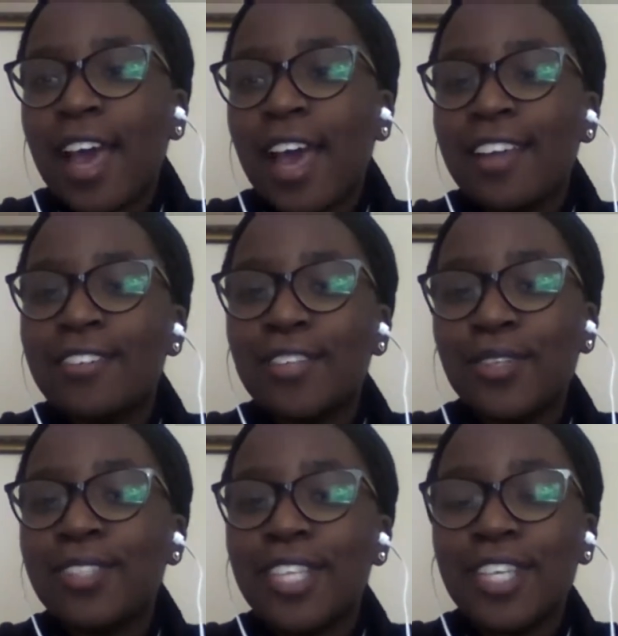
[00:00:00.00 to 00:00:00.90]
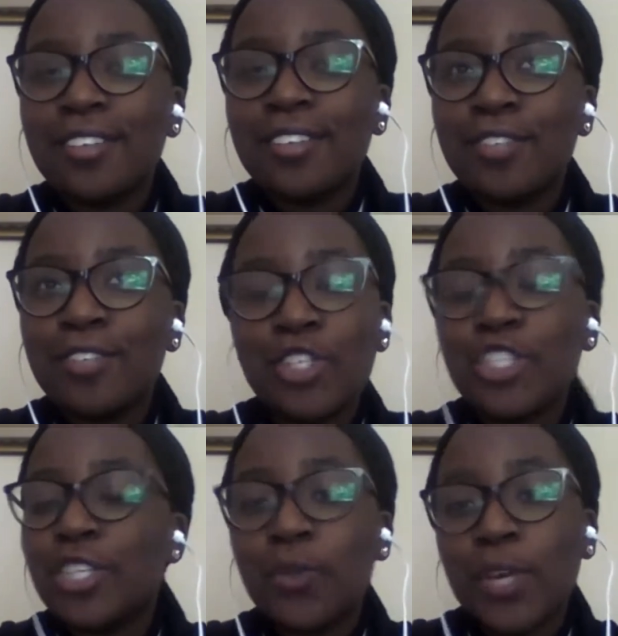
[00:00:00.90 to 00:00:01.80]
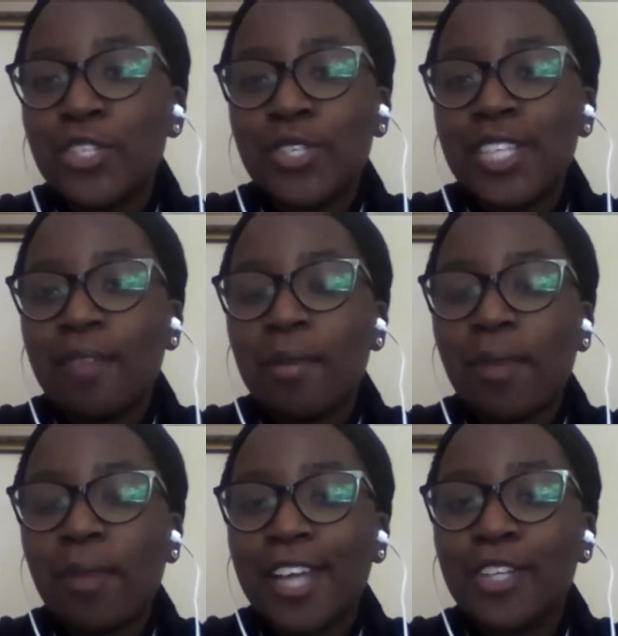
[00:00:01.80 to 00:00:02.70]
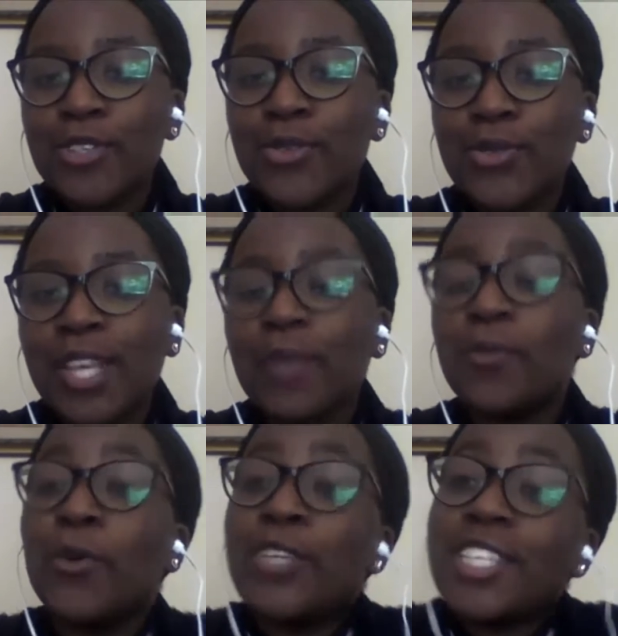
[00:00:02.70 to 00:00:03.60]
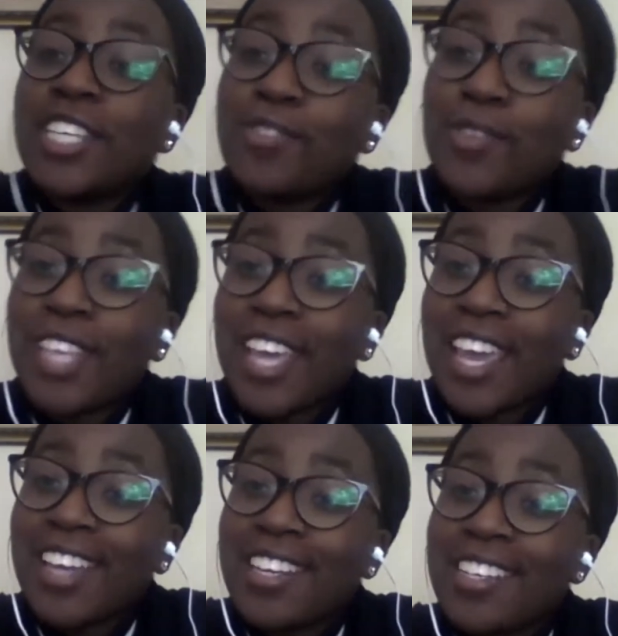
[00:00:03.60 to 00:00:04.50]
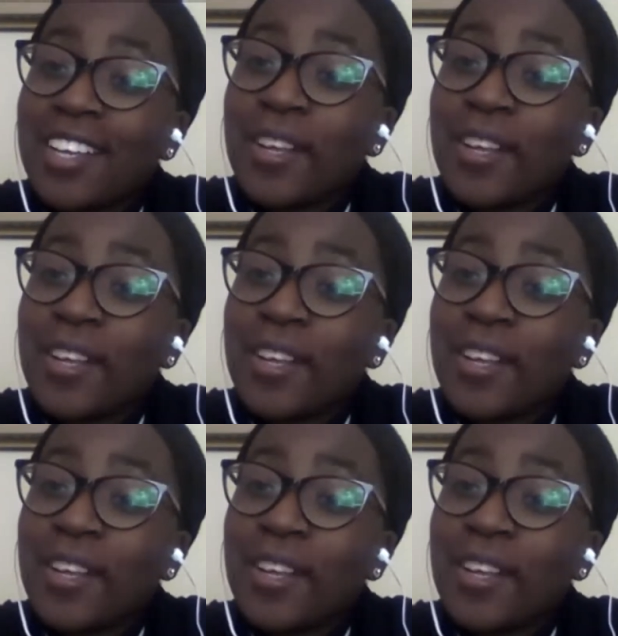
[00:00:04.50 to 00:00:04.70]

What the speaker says: I don't think you shouldn't waste your time applying to schools that won't give you the aid.